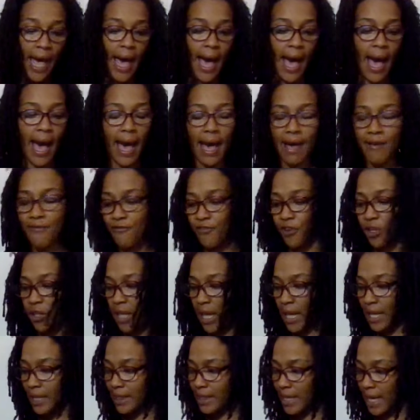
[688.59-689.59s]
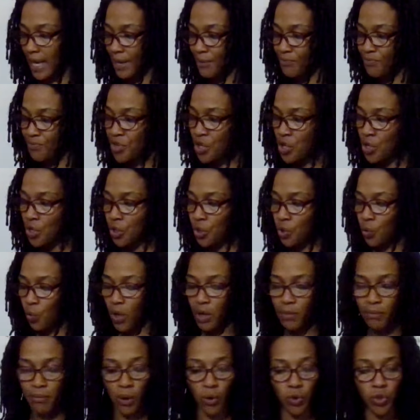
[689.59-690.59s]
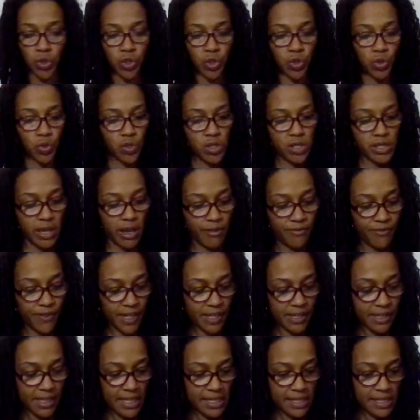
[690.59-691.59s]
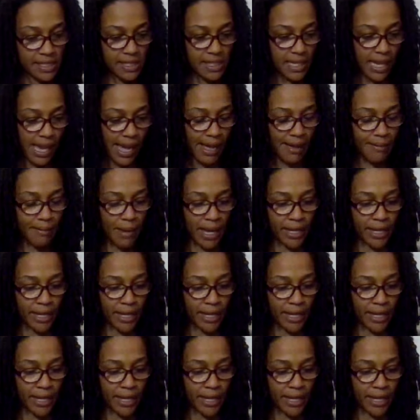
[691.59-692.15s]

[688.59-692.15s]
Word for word: I feel like that your emotional self at this time,